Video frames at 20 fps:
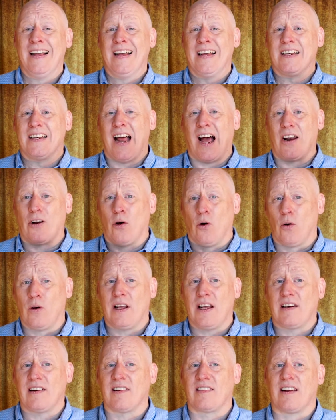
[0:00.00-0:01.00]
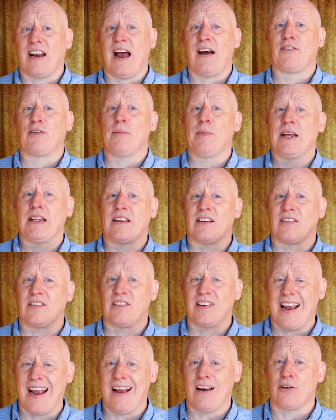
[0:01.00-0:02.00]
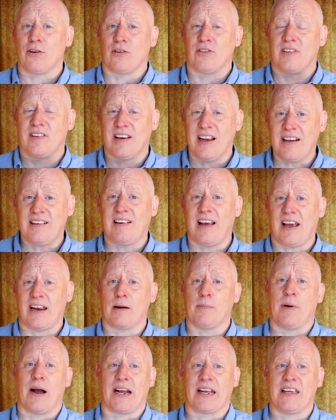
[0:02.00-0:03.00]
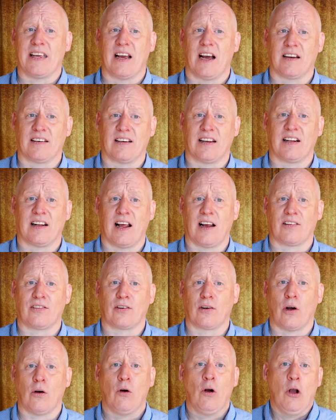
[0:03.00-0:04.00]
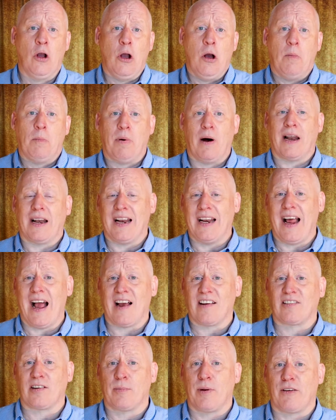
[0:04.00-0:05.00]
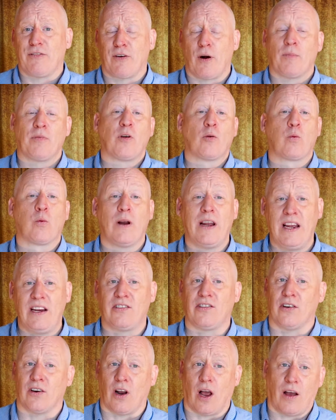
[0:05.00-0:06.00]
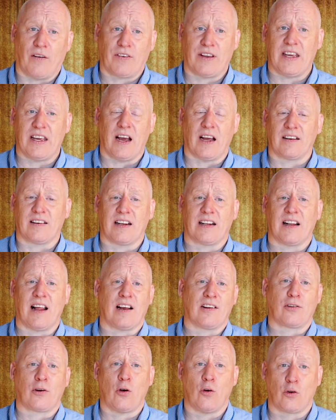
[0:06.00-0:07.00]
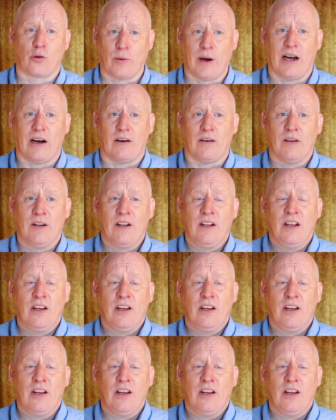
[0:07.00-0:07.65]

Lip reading: not only does it have to meet the standards dictated by Chianti Classico, but it has to be from the region of Chianti Classico as well.